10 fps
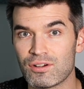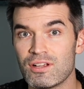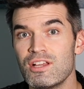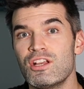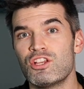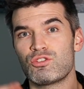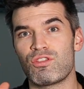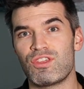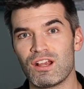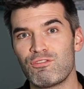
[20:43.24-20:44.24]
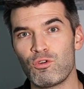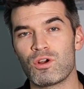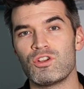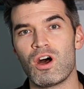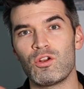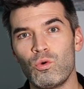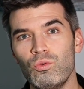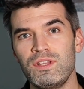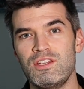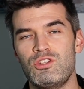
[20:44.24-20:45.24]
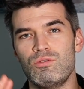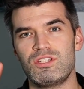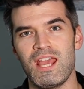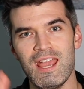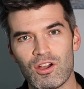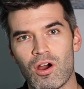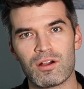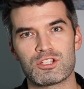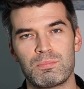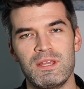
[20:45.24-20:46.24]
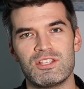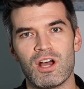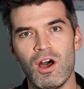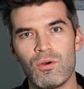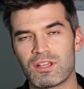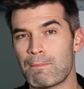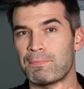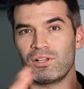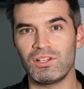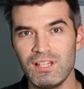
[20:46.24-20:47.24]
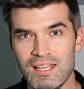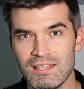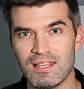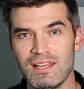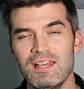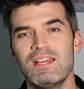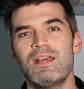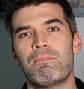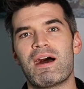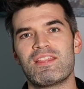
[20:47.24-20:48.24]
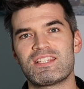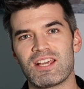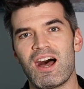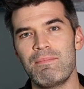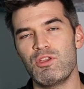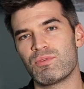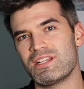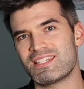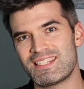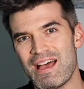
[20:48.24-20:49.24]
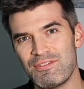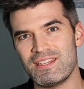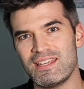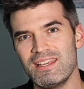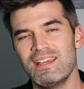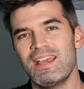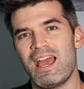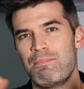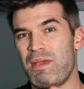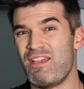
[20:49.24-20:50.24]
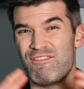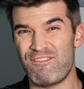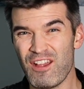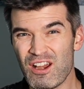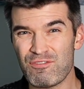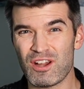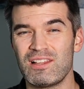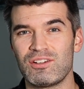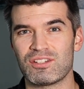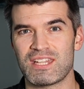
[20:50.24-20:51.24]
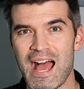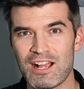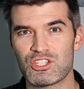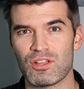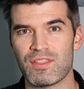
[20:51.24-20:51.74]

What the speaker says: So therefore, not only do you take RRSPs out completely by the time you reach 70 and pay very, very little tax on that,